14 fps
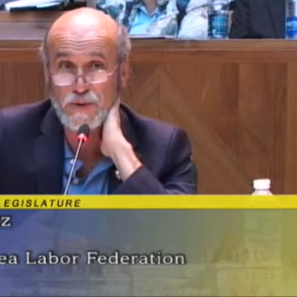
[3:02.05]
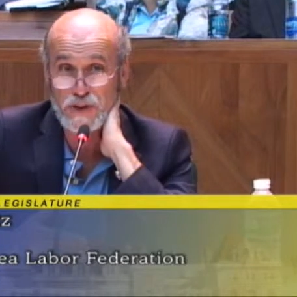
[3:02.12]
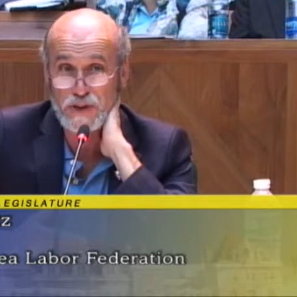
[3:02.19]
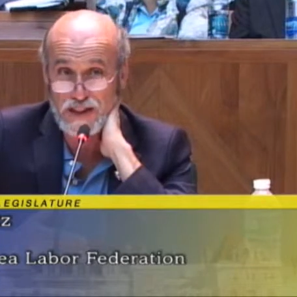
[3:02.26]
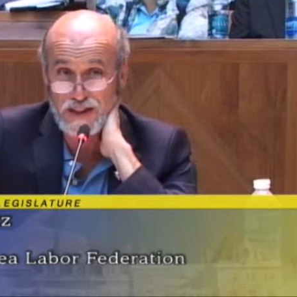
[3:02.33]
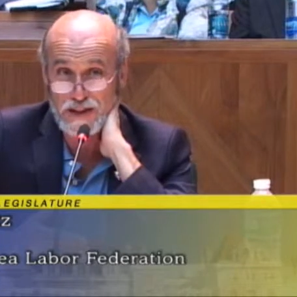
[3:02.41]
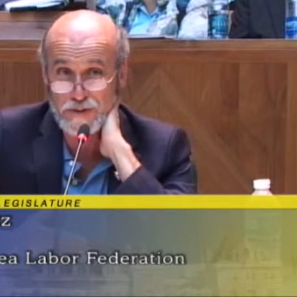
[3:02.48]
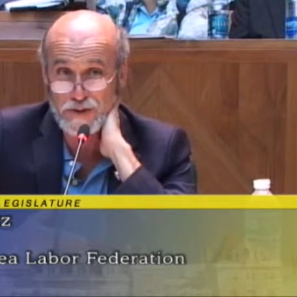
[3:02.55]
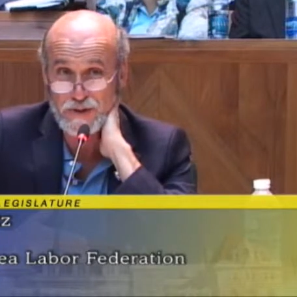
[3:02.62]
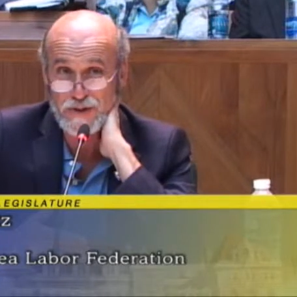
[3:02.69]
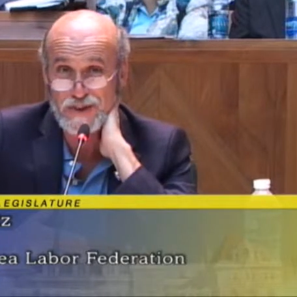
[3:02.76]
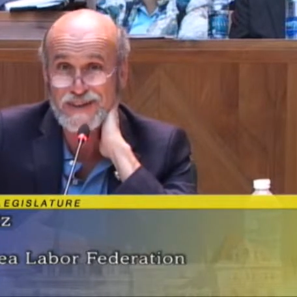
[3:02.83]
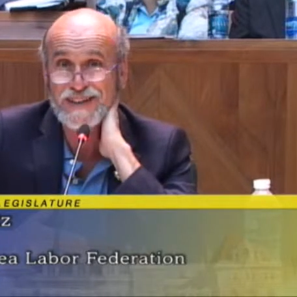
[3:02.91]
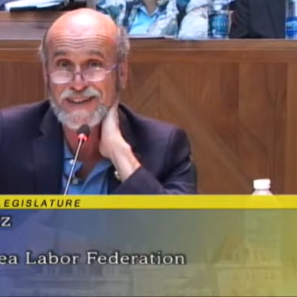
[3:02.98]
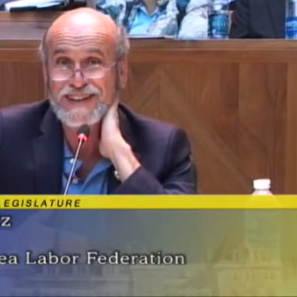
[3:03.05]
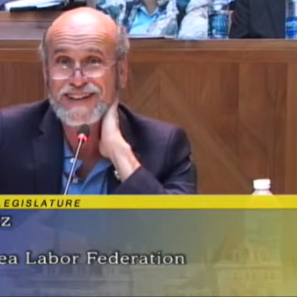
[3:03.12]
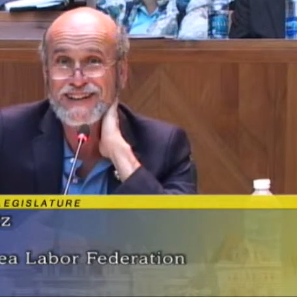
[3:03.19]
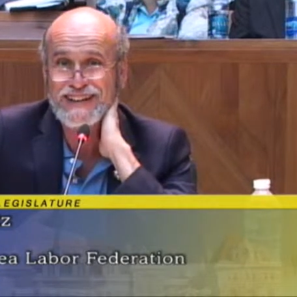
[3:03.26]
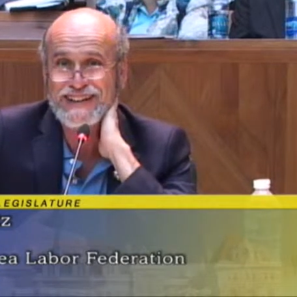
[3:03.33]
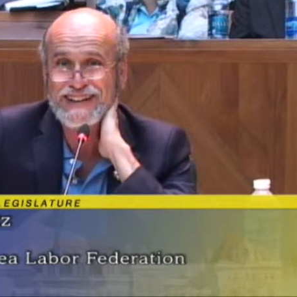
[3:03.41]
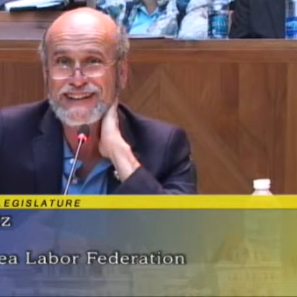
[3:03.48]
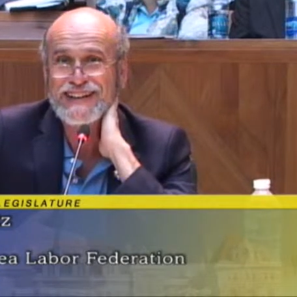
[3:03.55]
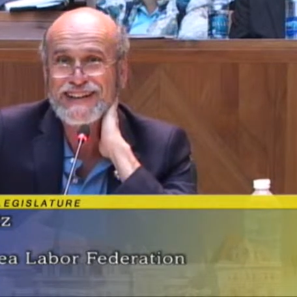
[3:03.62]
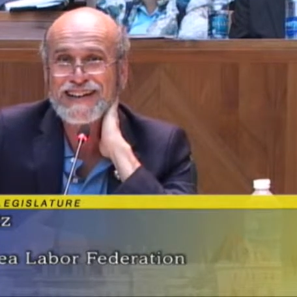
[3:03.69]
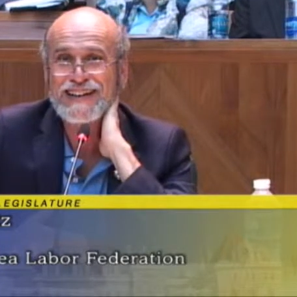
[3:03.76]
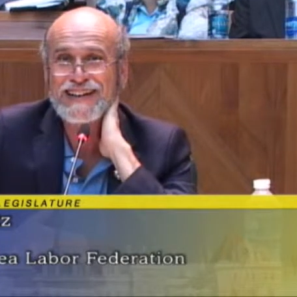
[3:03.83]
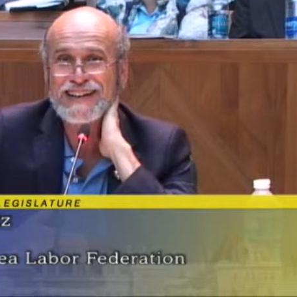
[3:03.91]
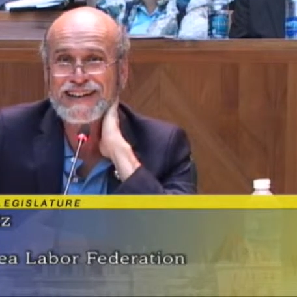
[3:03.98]
real animals,
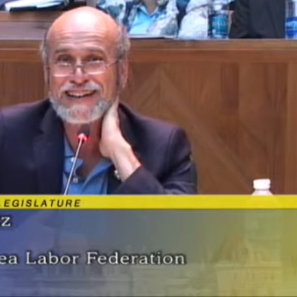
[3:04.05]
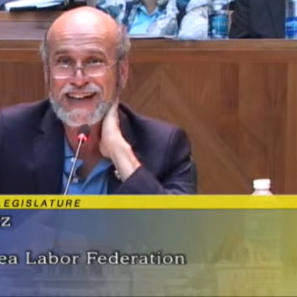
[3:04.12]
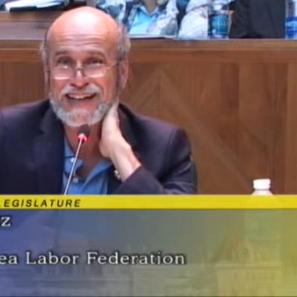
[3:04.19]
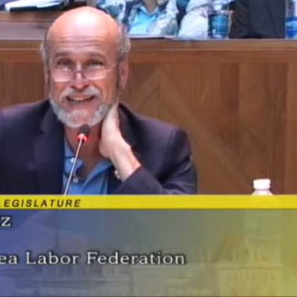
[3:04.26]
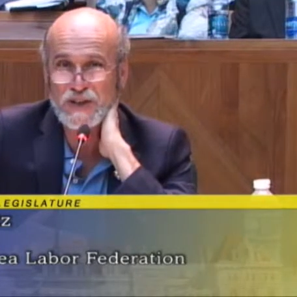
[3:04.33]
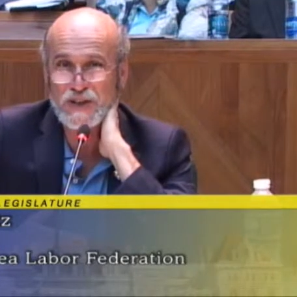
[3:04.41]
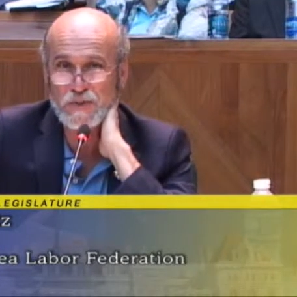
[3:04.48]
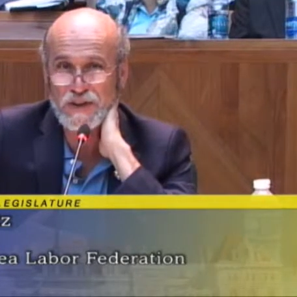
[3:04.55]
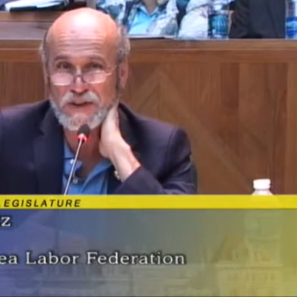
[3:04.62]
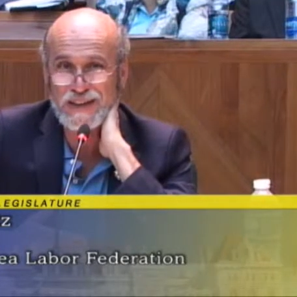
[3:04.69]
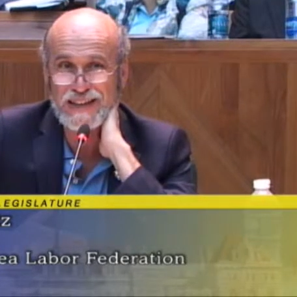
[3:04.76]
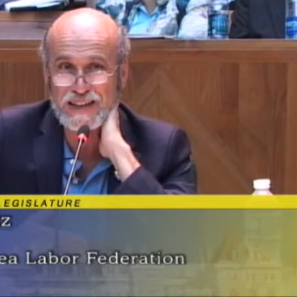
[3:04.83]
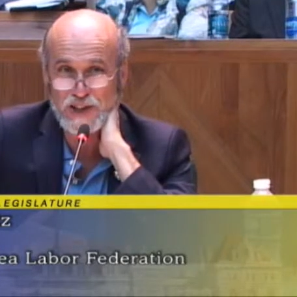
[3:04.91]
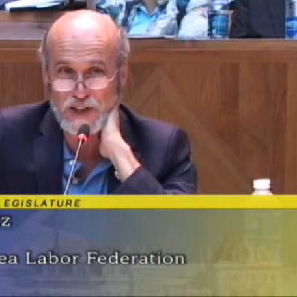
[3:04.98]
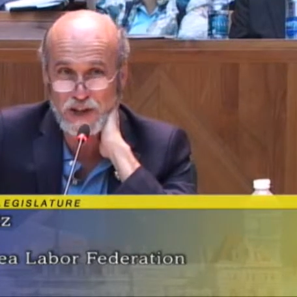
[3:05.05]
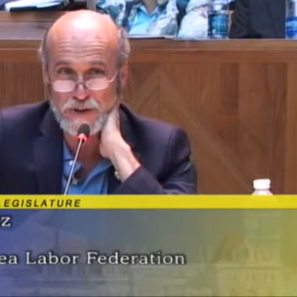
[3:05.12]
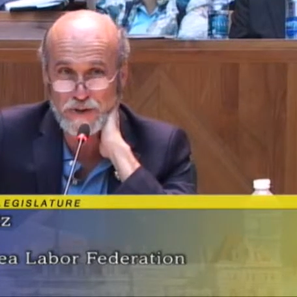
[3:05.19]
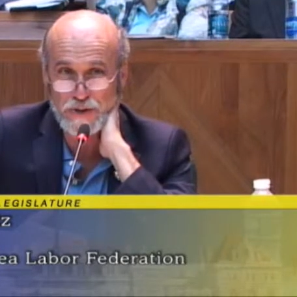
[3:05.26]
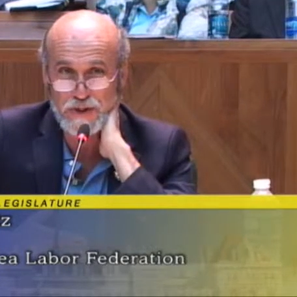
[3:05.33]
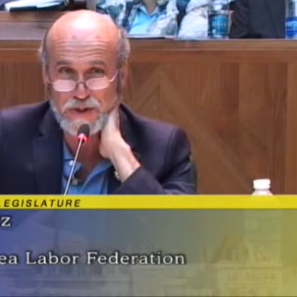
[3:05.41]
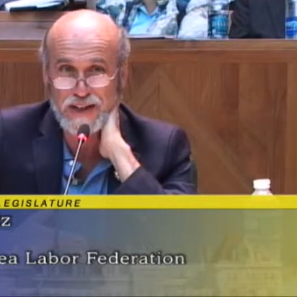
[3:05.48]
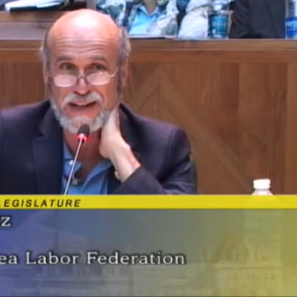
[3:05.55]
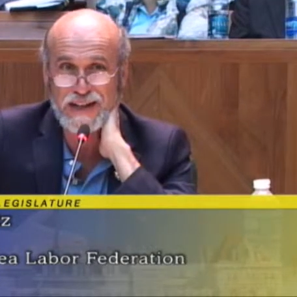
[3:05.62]
connections with each other